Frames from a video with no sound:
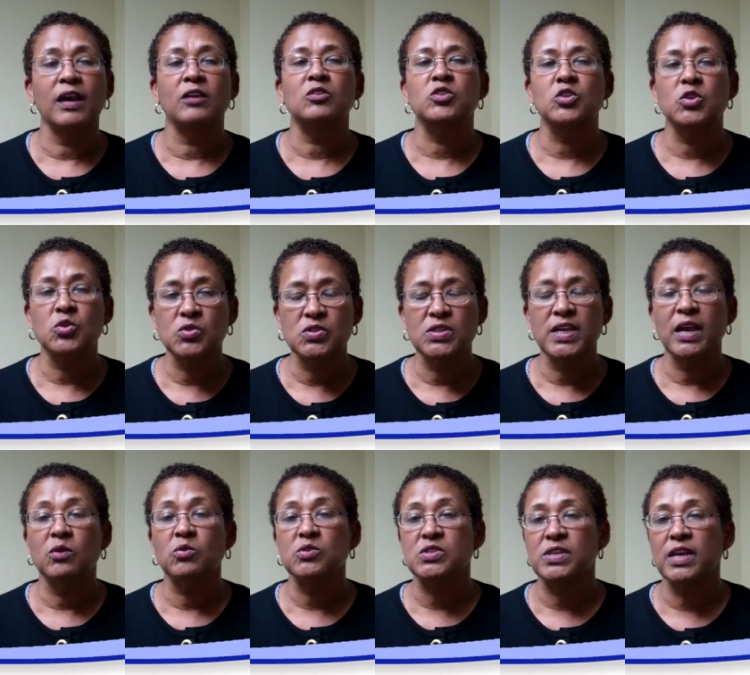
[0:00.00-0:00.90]
On
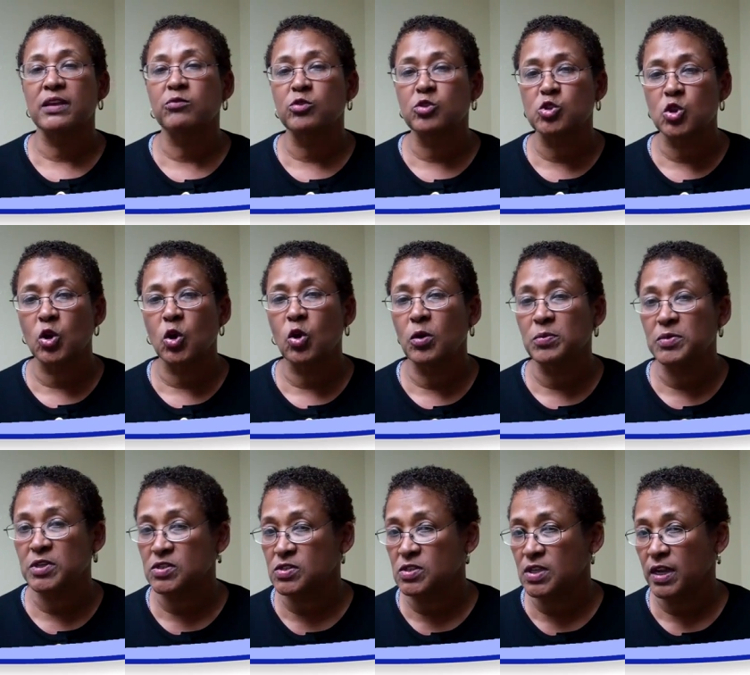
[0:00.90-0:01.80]
Tuesday, I was able to go
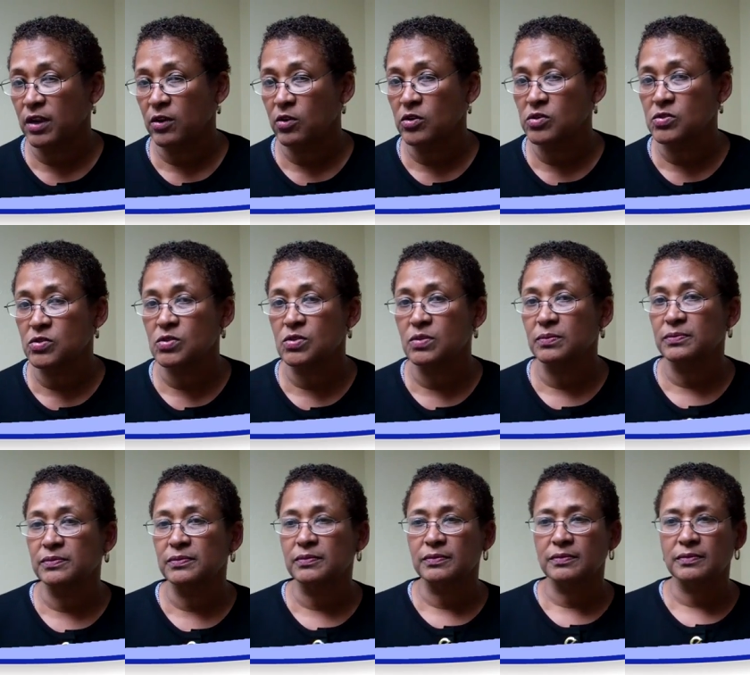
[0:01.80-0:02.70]
up the stairs,
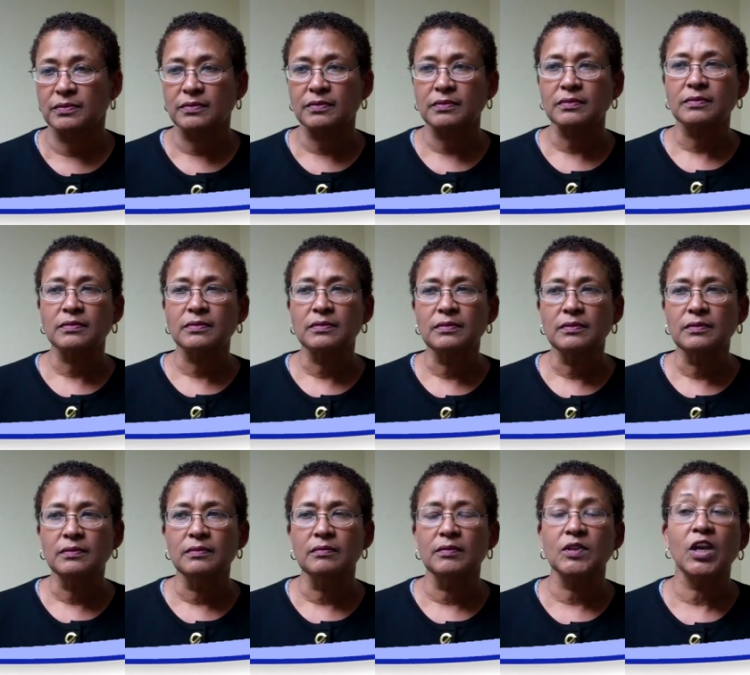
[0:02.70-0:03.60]

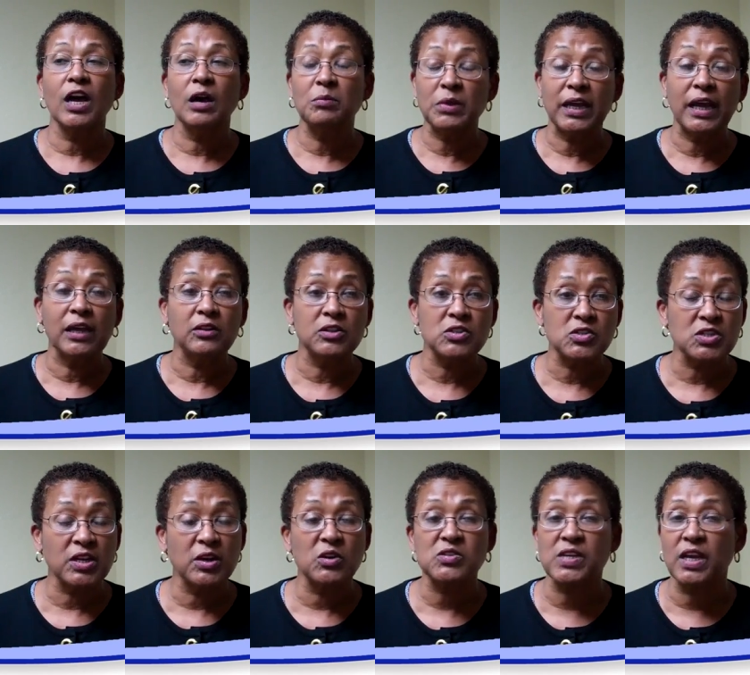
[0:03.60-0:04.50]
come down the
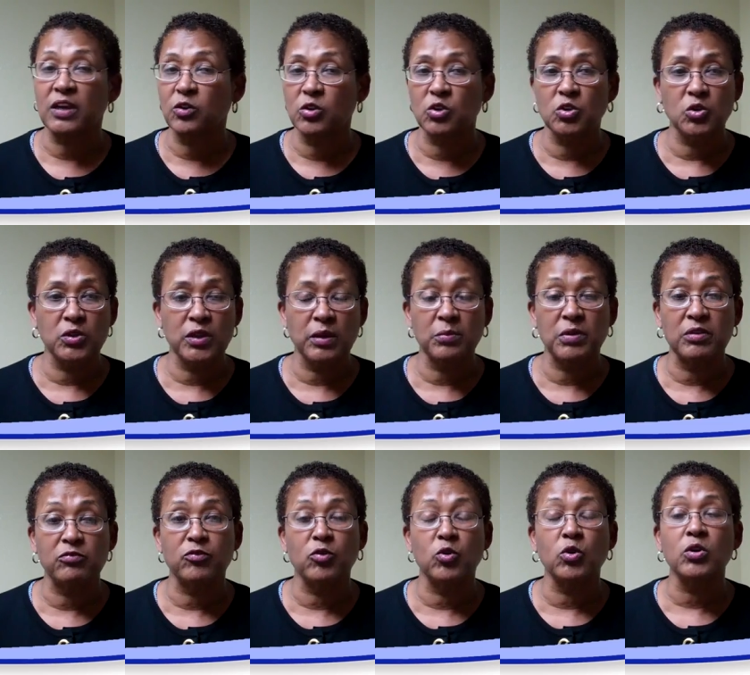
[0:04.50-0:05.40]
stairs. I couldn't do that
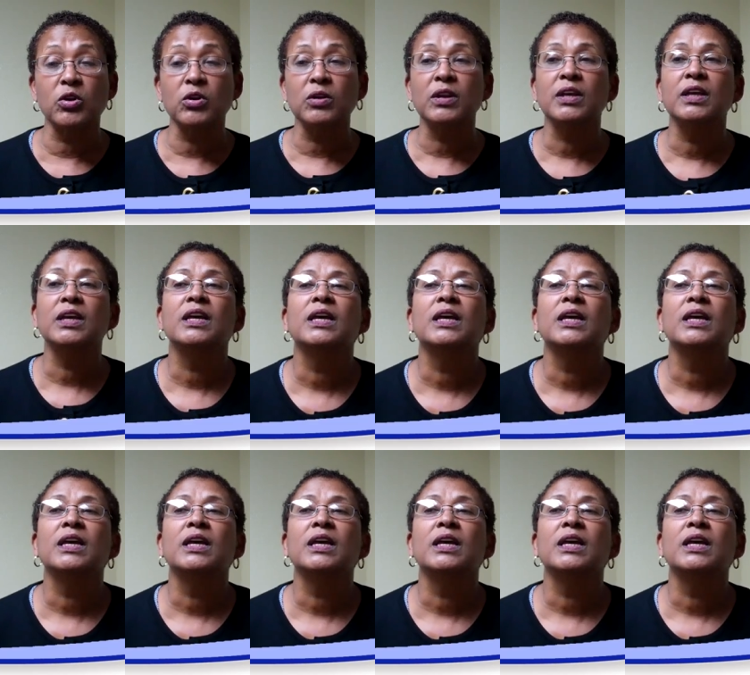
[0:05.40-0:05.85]
before.